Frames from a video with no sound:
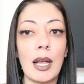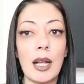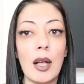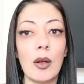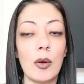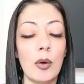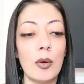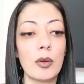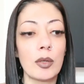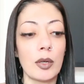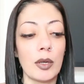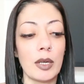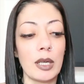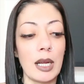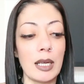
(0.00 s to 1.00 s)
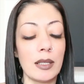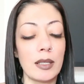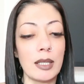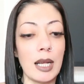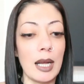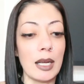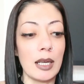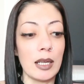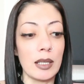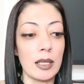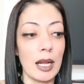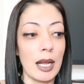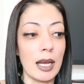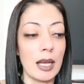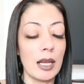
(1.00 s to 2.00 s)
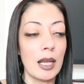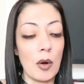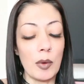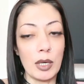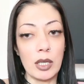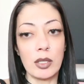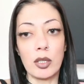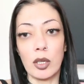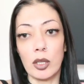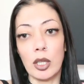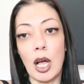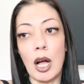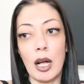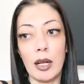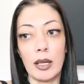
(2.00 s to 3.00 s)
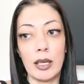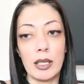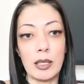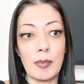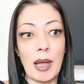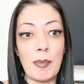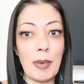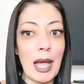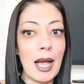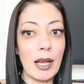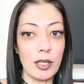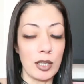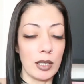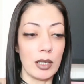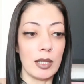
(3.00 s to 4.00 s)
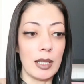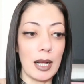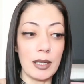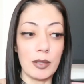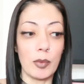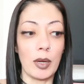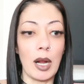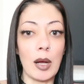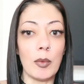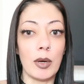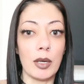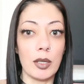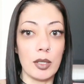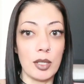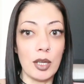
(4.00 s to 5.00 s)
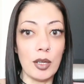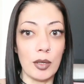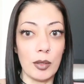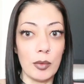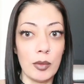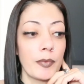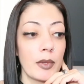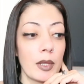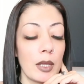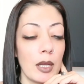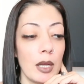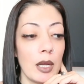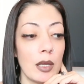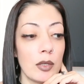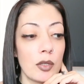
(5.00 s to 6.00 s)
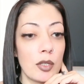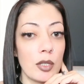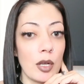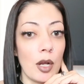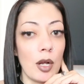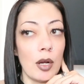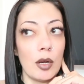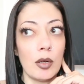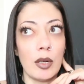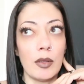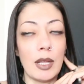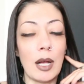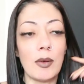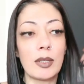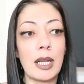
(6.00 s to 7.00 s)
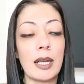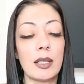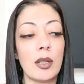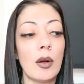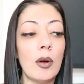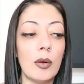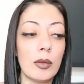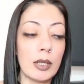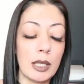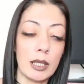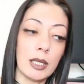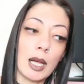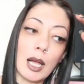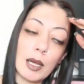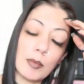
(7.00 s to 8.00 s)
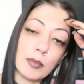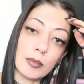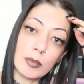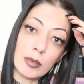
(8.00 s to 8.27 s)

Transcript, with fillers: I got older and I decided right. like going into law is my passion and that's what I want to do. Uh -huh, and uh -huh. so, uh-huh. you know, that was like the only time